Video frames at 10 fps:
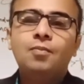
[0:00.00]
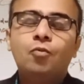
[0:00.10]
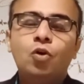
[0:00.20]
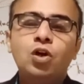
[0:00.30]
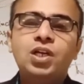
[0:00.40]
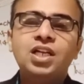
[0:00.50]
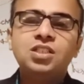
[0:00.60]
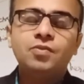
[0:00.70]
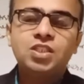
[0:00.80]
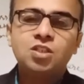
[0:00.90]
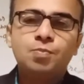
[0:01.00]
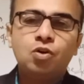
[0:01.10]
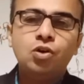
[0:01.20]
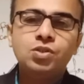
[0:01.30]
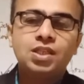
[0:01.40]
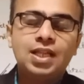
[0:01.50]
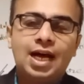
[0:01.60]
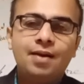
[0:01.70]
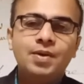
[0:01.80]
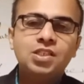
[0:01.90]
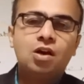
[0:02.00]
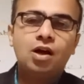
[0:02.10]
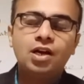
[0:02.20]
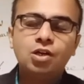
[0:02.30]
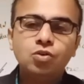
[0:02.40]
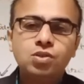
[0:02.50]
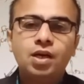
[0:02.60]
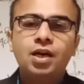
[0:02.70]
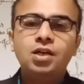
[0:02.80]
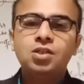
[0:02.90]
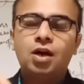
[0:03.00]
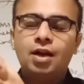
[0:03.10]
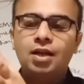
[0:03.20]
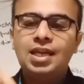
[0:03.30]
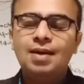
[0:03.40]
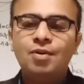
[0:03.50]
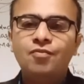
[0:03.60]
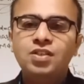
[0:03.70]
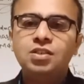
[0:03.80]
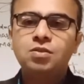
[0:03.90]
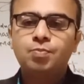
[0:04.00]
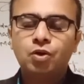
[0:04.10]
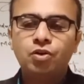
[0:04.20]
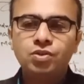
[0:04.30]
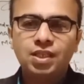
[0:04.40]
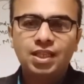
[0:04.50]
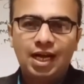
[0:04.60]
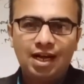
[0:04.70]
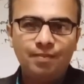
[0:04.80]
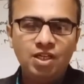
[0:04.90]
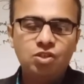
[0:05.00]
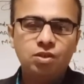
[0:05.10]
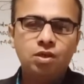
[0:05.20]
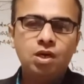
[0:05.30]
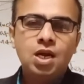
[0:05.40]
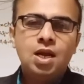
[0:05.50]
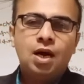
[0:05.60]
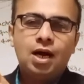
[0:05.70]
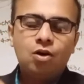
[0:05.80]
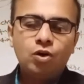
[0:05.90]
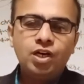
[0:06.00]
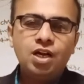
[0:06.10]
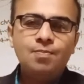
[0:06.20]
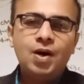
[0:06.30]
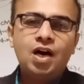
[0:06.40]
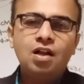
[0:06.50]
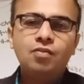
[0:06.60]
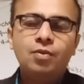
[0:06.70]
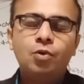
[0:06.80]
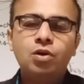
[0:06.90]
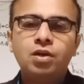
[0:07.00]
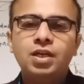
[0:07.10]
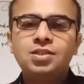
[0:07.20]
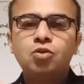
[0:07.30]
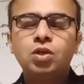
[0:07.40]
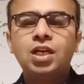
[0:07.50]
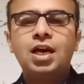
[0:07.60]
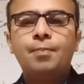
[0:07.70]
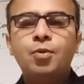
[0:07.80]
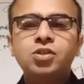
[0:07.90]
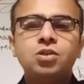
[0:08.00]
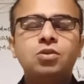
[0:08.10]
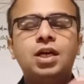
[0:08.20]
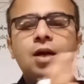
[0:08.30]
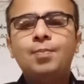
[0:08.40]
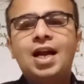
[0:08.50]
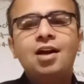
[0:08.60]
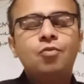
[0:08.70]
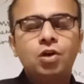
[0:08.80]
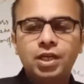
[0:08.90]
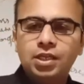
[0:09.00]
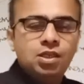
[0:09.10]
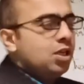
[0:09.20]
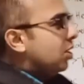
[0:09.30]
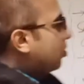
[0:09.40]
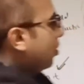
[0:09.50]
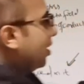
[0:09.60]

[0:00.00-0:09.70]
voltage which is produced in the armature or induced currents or EMF which is produced in the armature or rotating part of the motor is totally opposite to that applied voltage. So